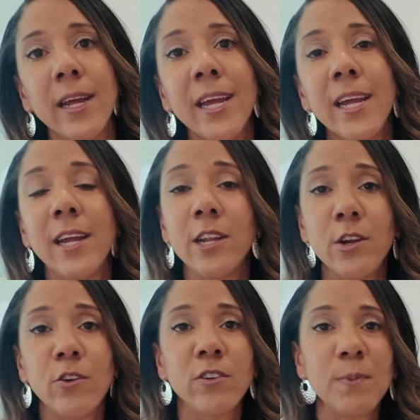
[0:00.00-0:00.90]
eat in
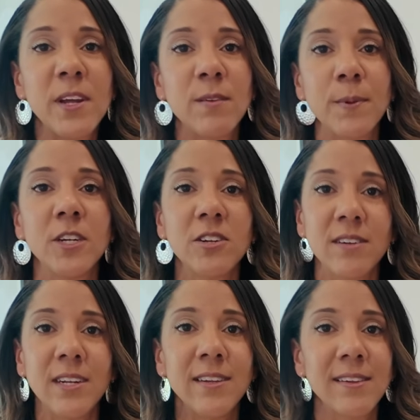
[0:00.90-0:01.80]
your space but just
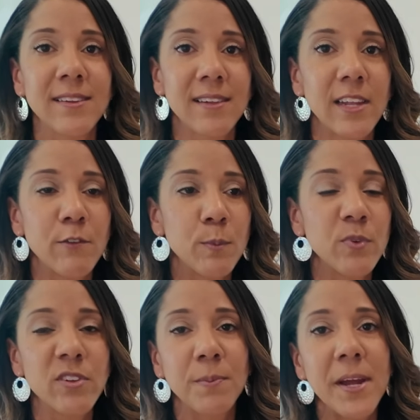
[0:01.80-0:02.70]
needs this livable
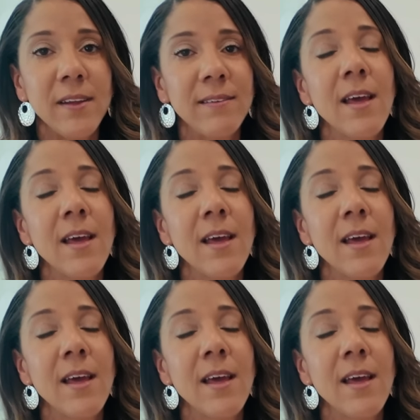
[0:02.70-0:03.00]
space.